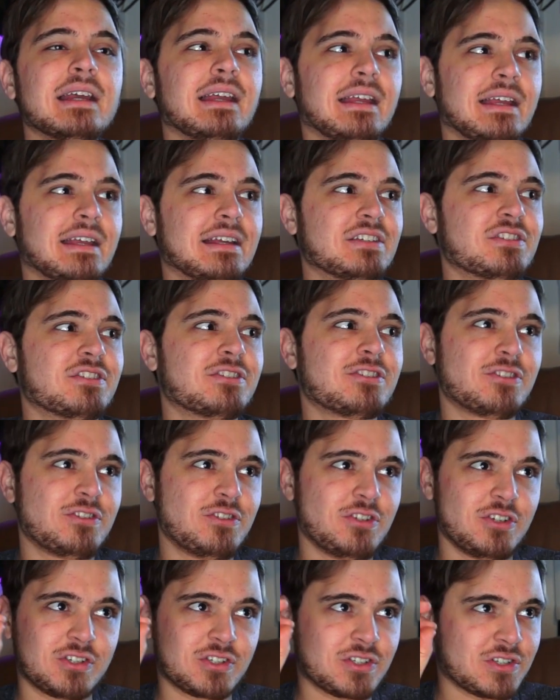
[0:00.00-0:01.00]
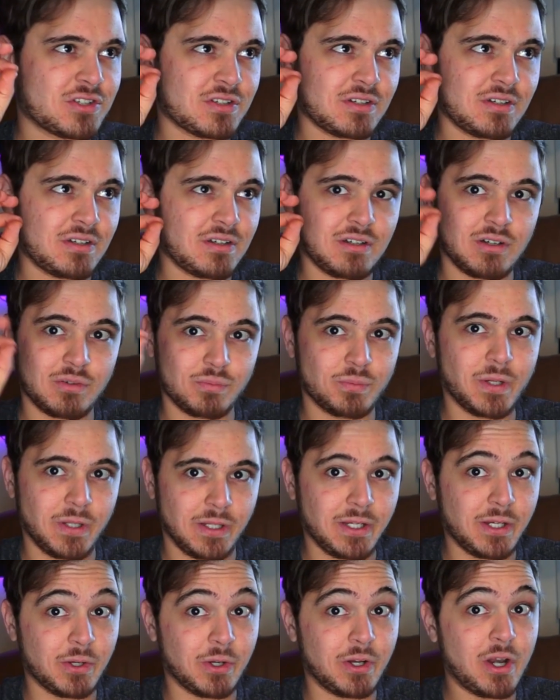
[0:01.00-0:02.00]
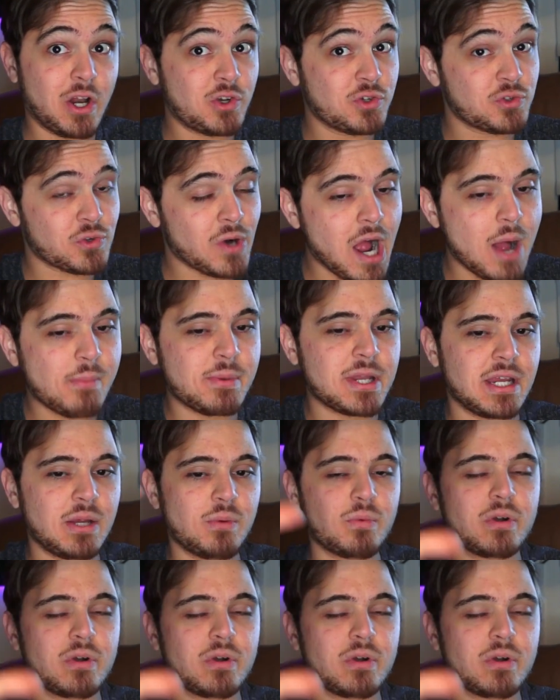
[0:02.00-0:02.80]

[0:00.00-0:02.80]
is just a really good dramedy,